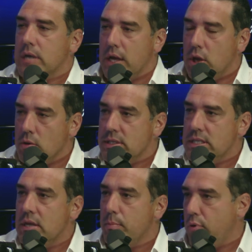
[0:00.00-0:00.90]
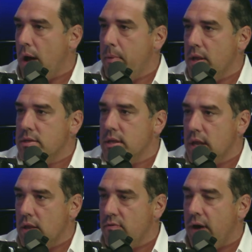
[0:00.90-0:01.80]
I don't see the prominence
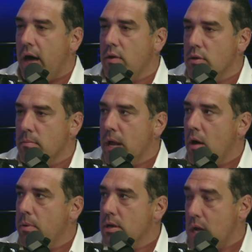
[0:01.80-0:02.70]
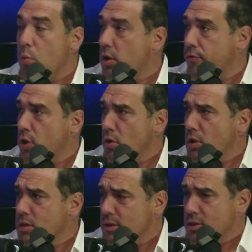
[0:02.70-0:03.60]
in the value in them now because I worked for
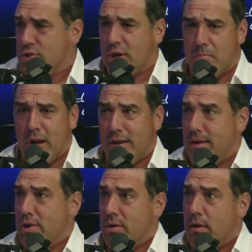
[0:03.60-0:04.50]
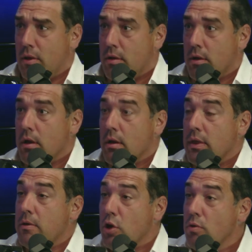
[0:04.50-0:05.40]
unions and they just took money and didn't do anything. Yeah.
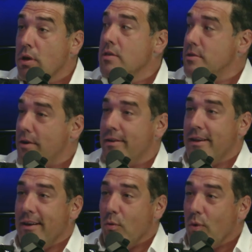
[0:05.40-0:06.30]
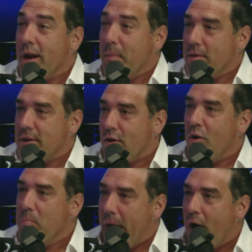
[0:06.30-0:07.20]
Then unions started worrying about their
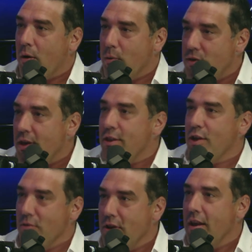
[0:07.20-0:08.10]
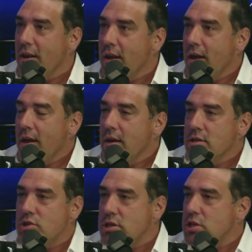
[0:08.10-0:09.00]
own power within the union.
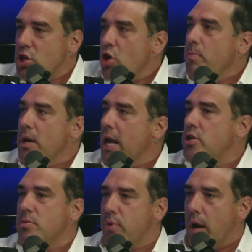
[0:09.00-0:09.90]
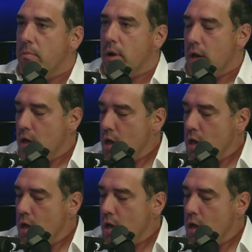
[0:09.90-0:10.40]
So it's a human nature problem, right?